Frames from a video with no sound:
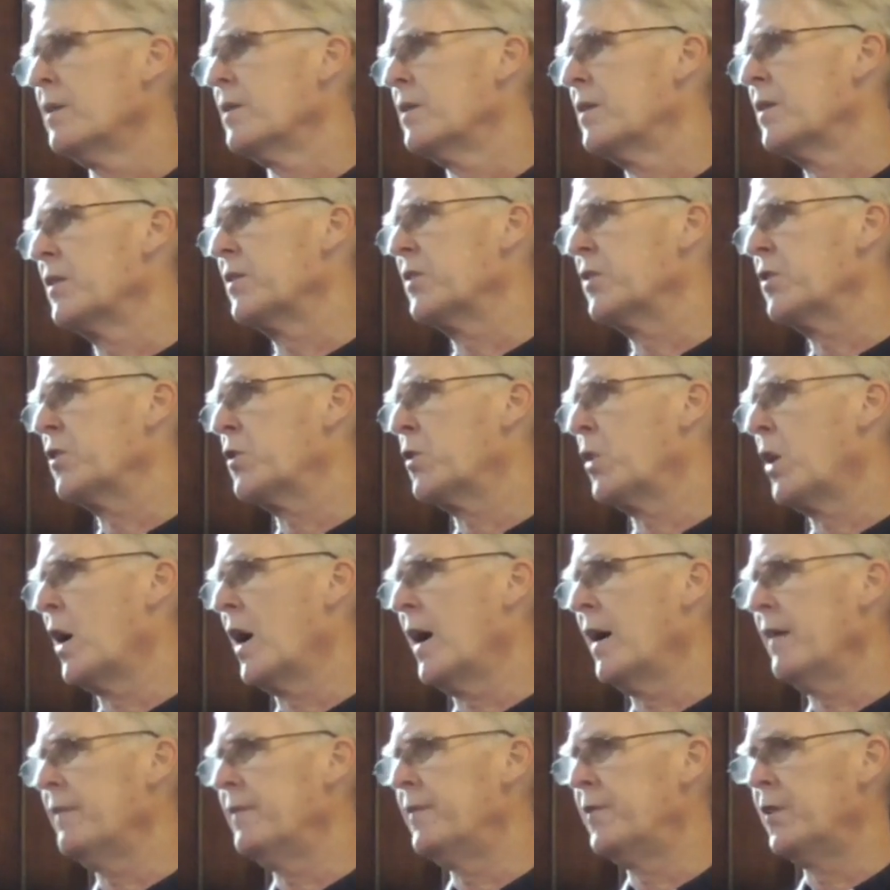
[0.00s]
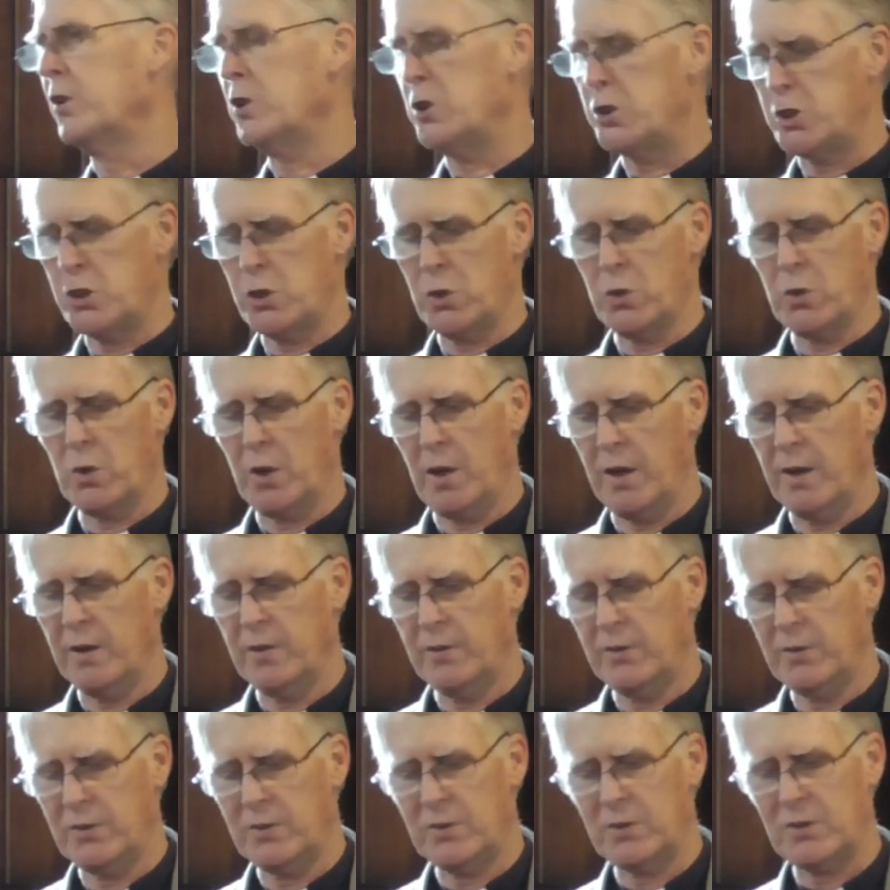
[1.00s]
to strive for
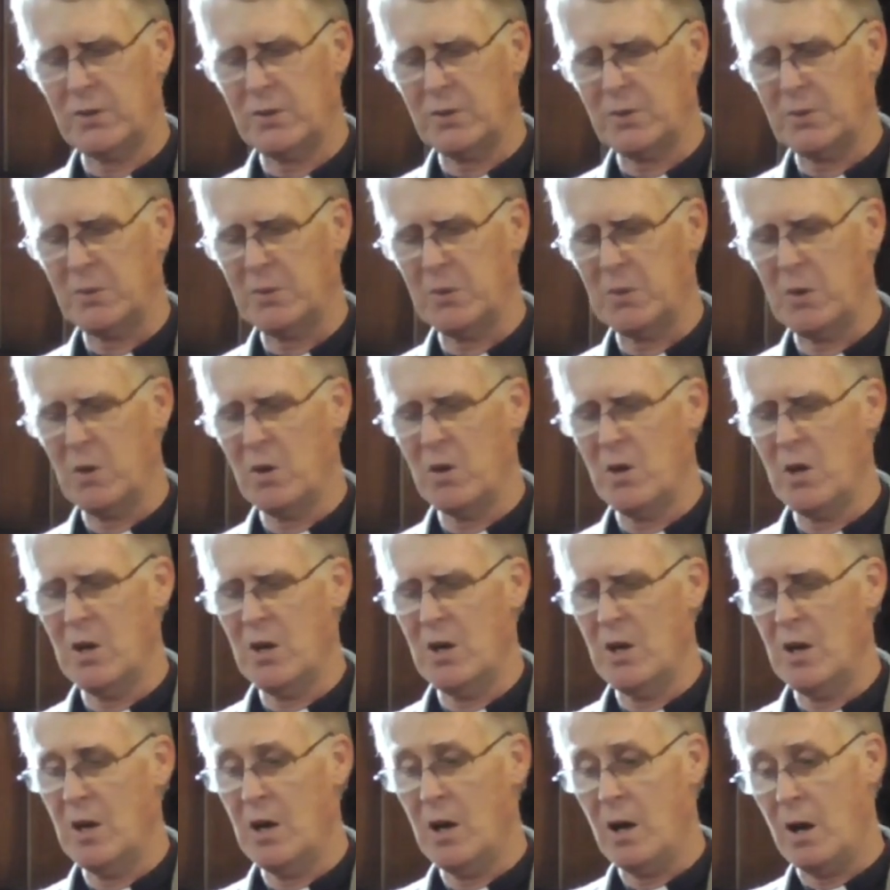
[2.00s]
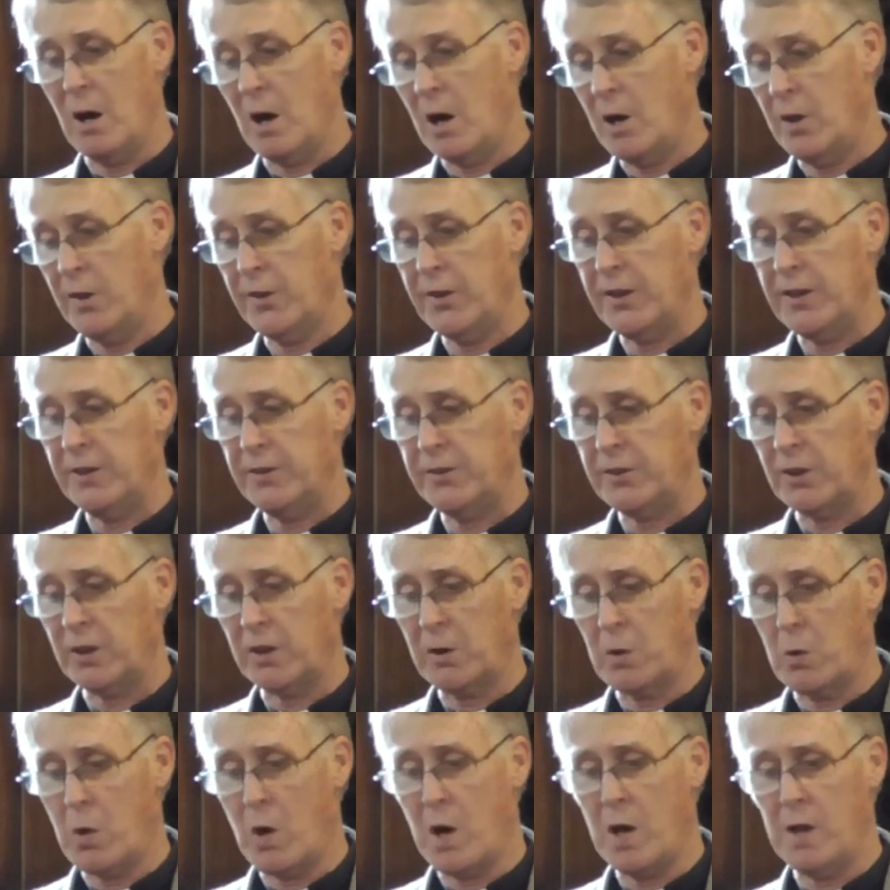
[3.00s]
sureness. All these are
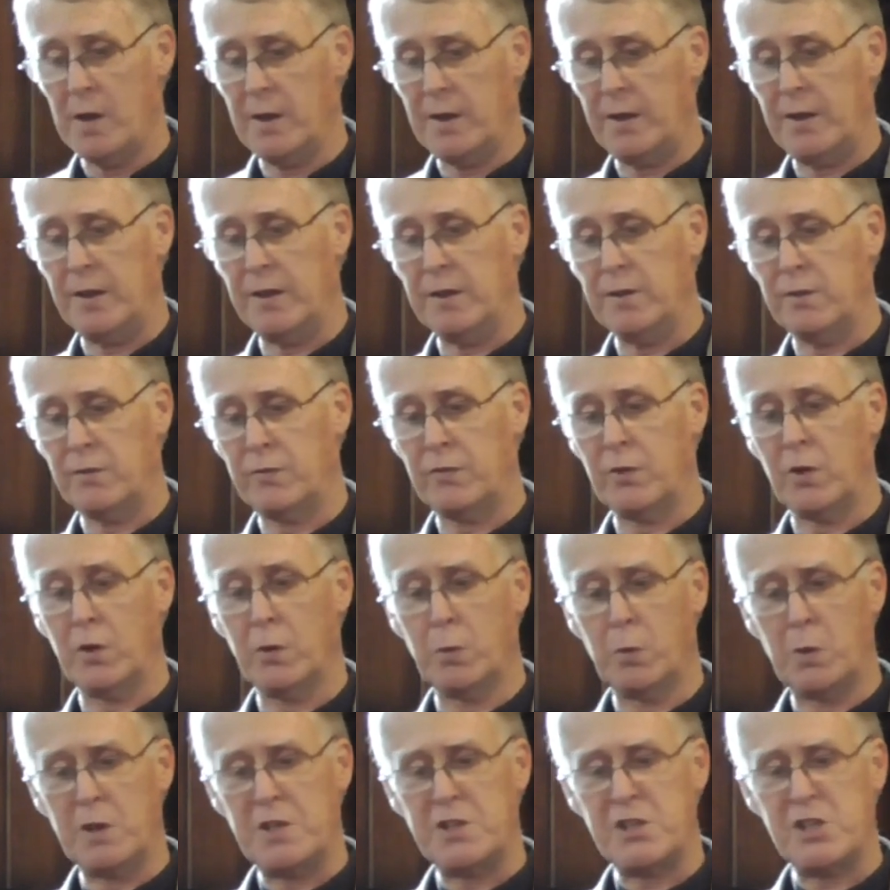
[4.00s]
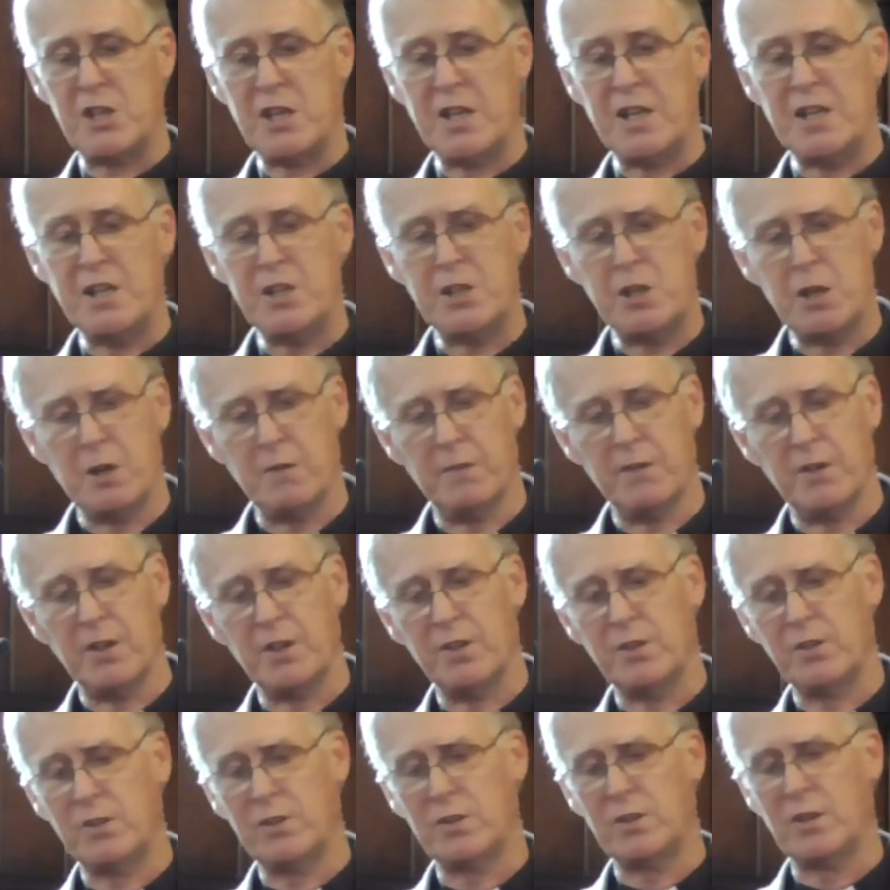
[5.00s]
qualities for which each of
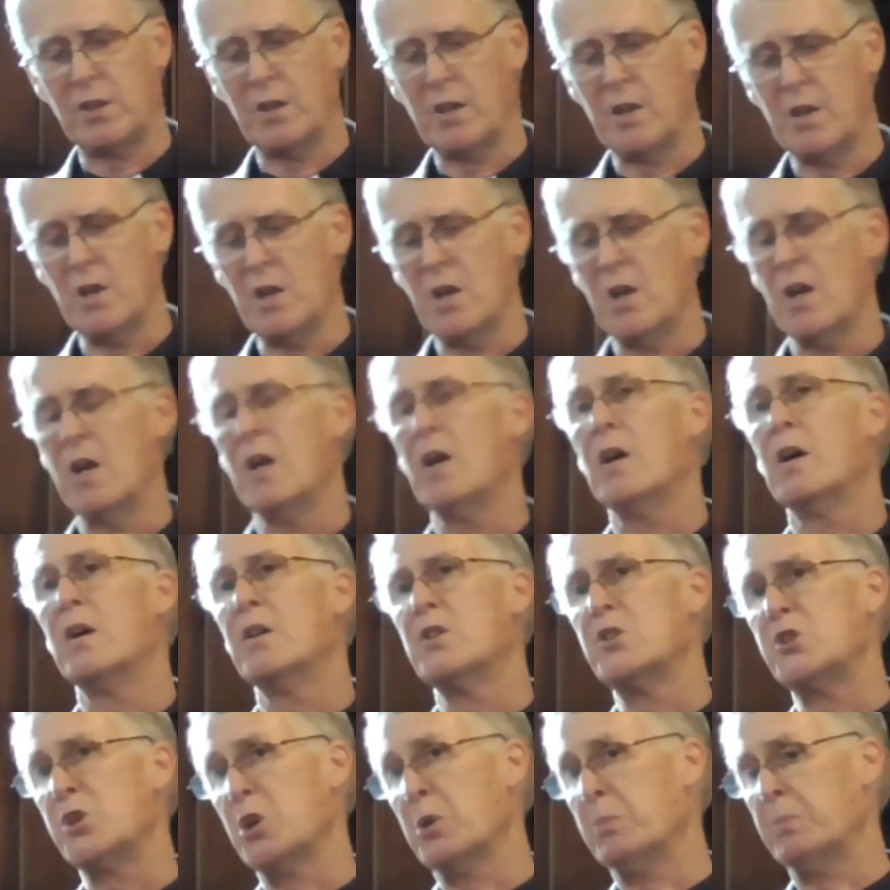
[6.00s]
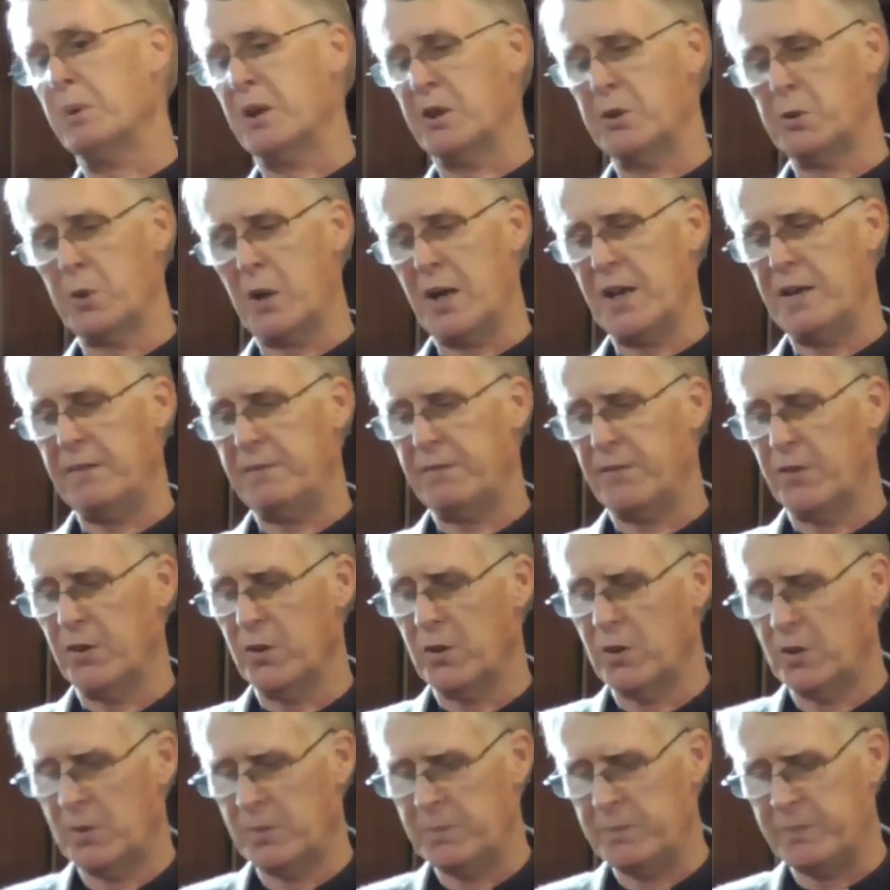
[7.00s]
us should be
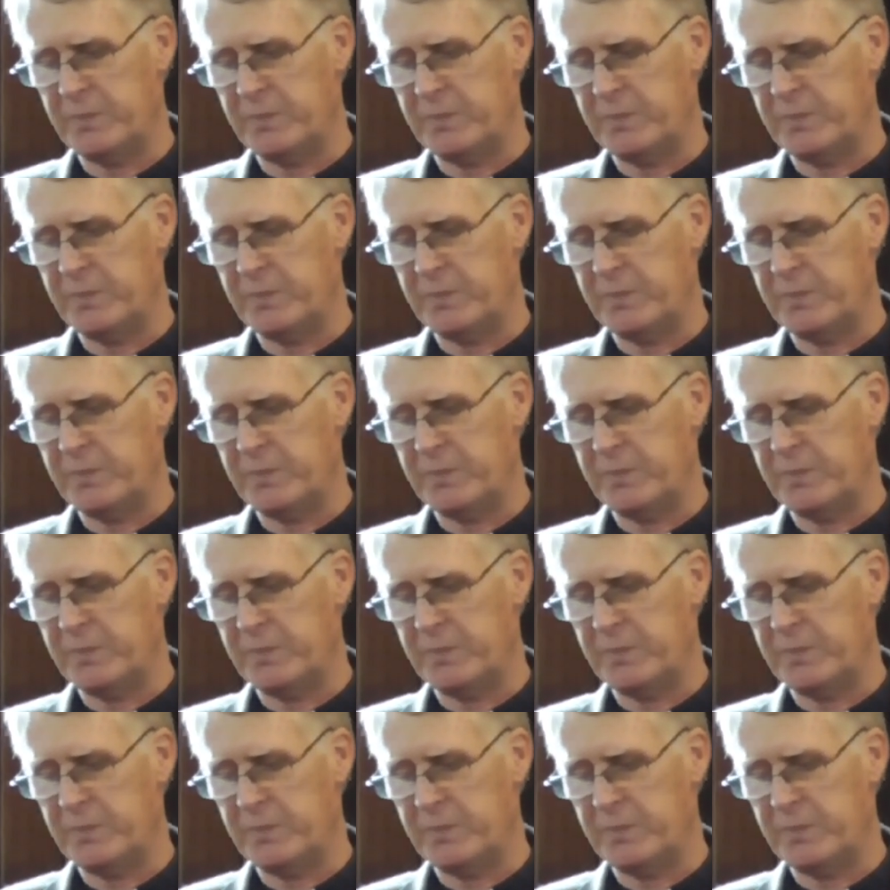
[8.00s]
grateful.